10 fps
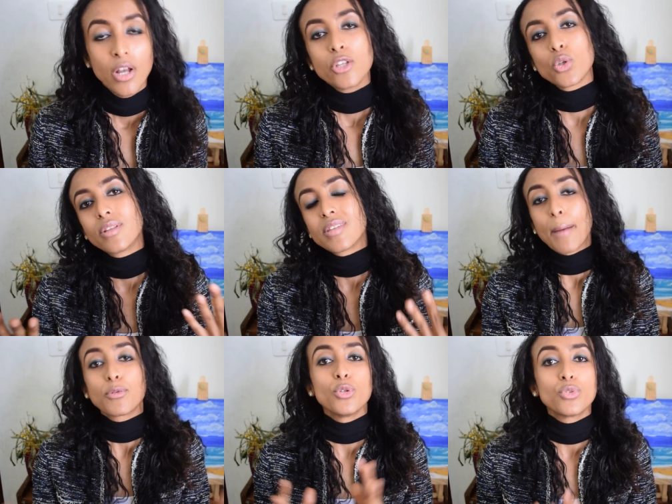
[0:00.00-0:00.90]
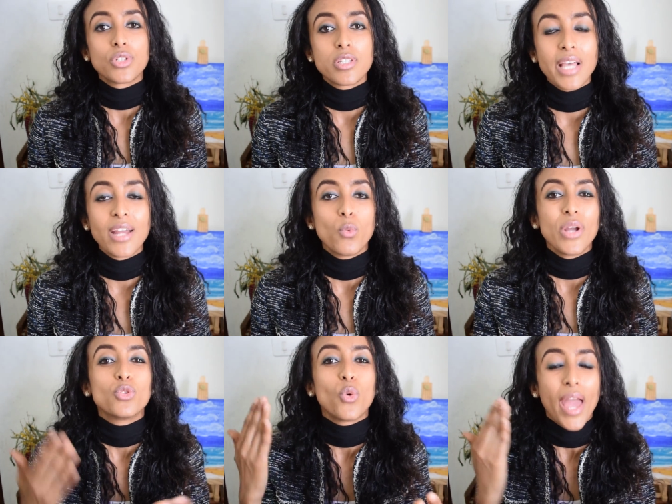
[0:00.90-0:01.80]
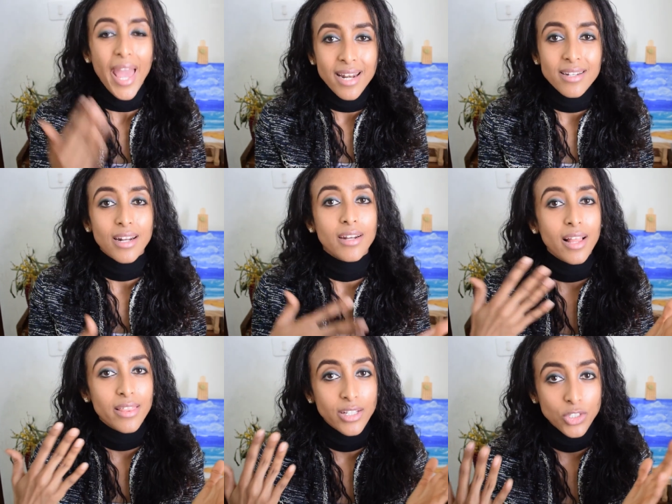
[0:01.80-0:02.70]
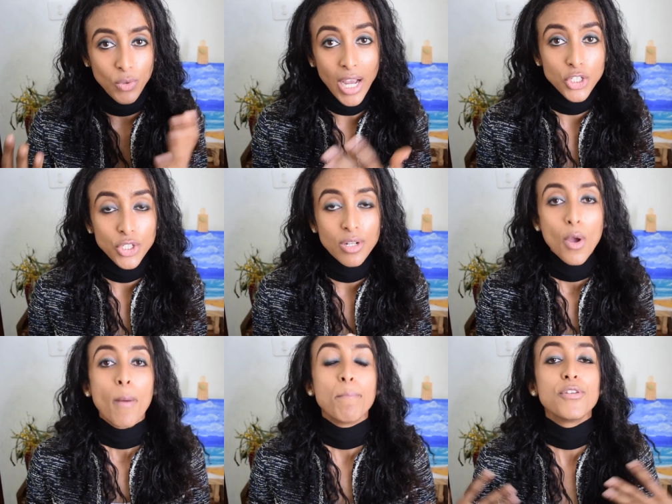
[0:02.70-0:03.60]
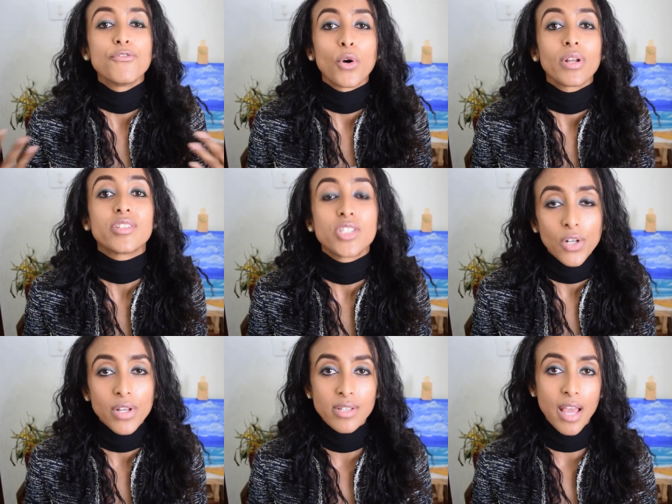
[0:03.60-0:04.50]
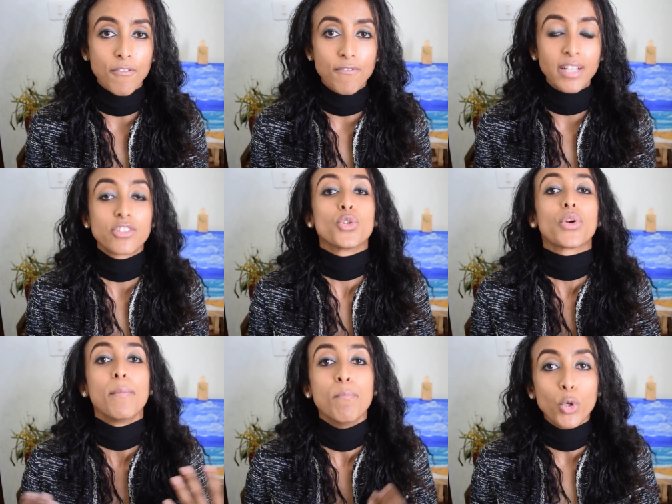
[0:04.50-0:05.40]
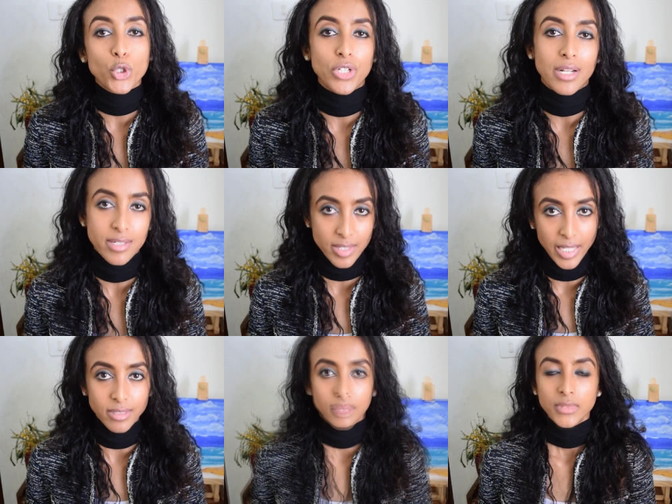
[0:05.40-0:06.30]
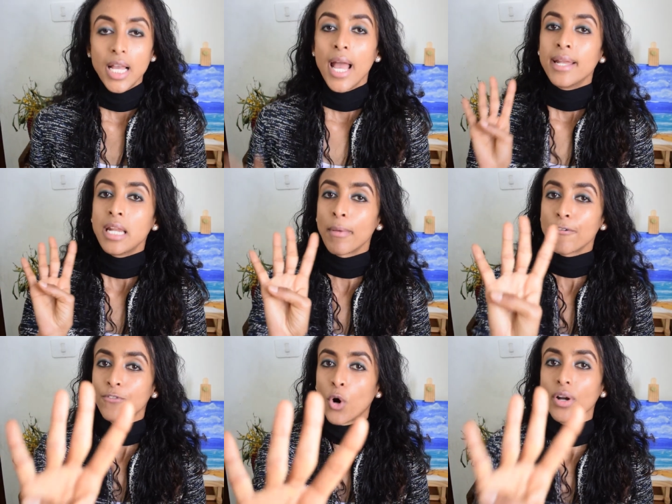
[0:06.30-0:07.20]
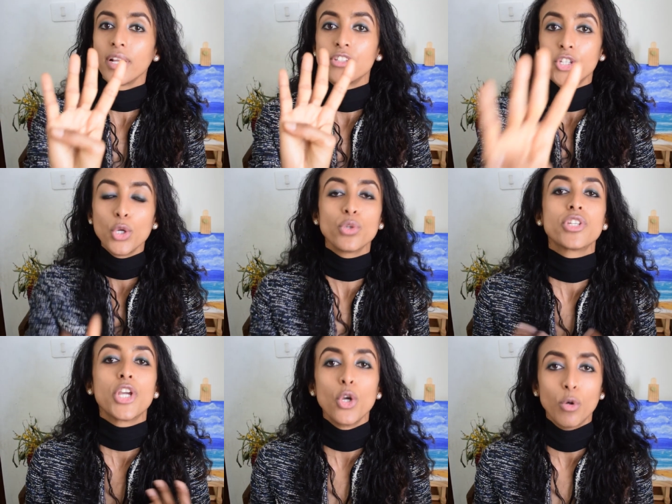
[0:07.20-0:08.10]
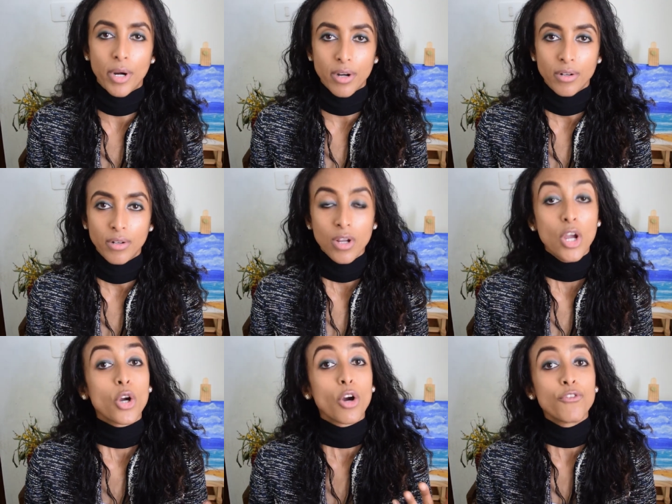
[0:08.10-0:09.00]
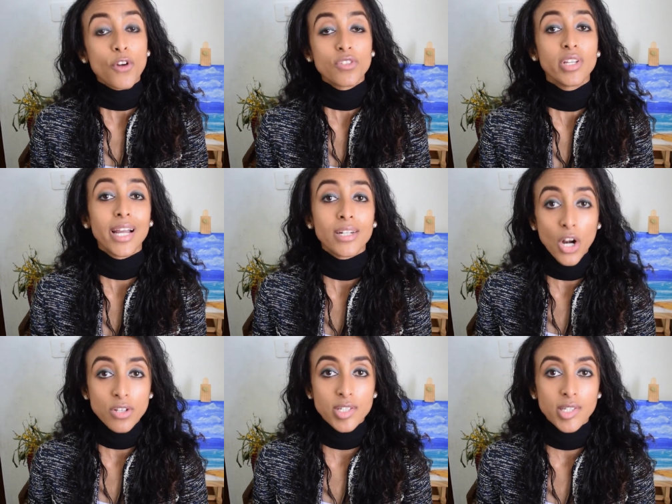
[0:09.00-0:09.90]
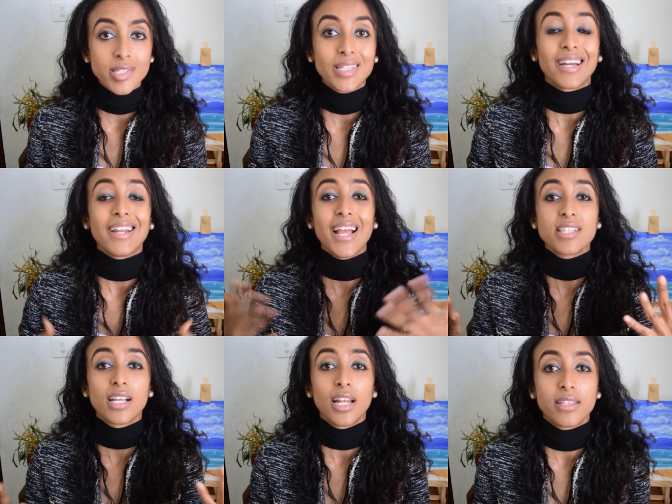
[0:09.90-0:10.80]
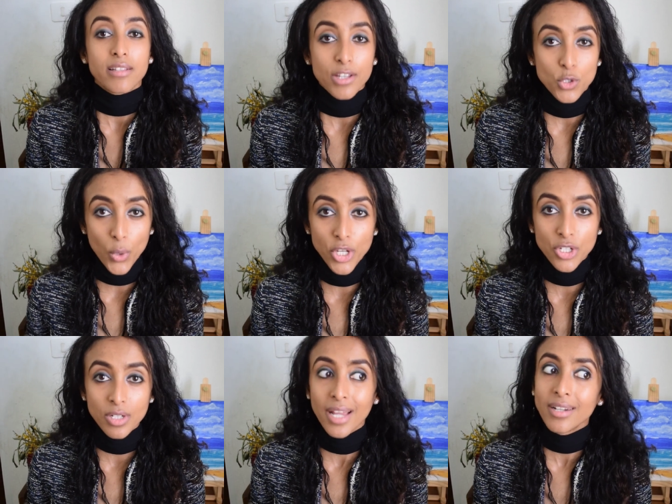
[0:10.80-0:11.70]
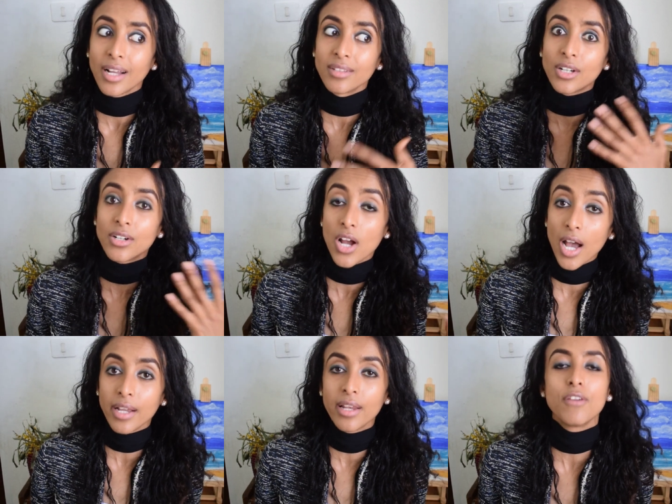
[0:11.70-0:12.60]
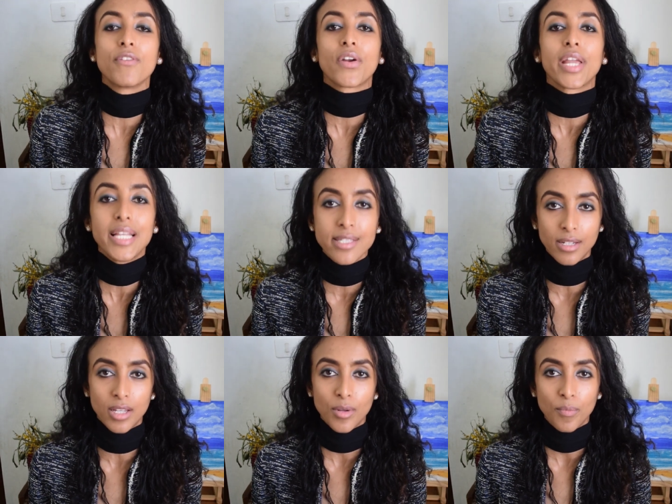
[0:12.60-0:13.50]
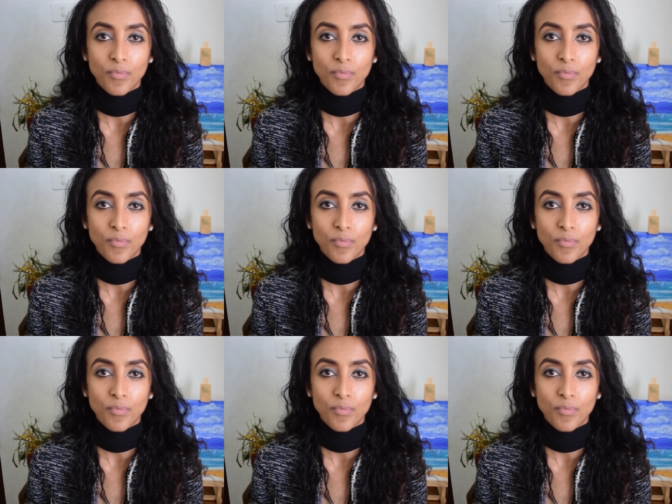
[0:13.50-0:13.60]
So it's up to you to decide when to end an unhealthy interaction before it seriously affects your emotional state. Number 4 is use humor. Confronting a narcissist can escalate the situation and can turn ugly very easily.